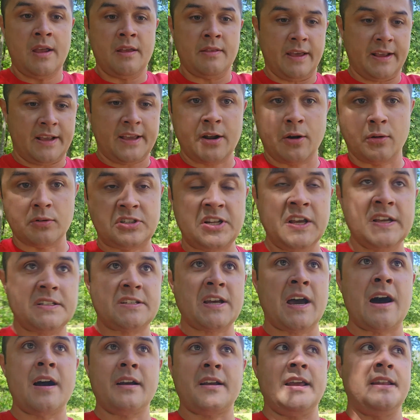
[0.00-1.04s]
they get on
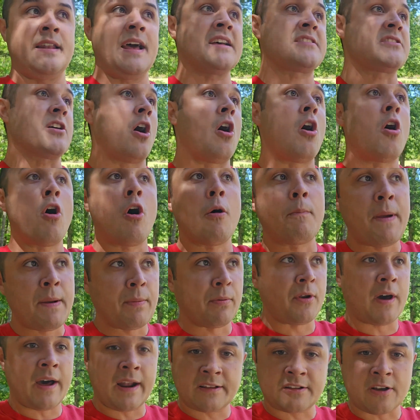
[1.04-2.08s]
TikTok, and that's all
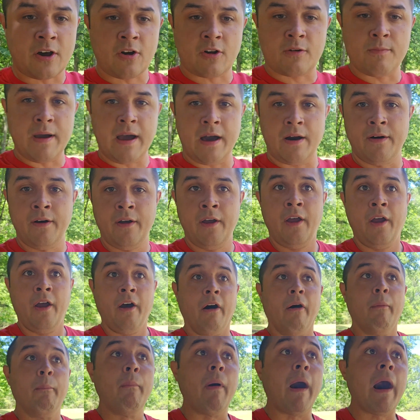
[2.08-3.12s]
people know how to talk about.
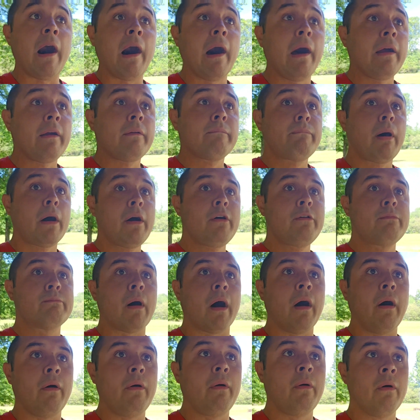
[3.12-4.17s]
Mike
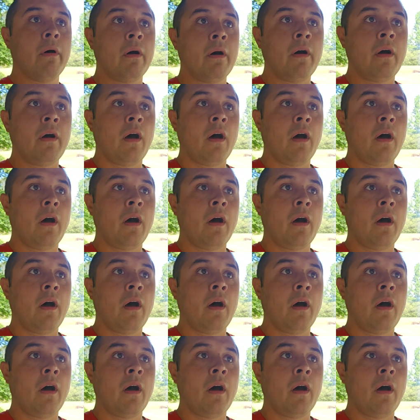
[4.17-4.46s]
Bobo.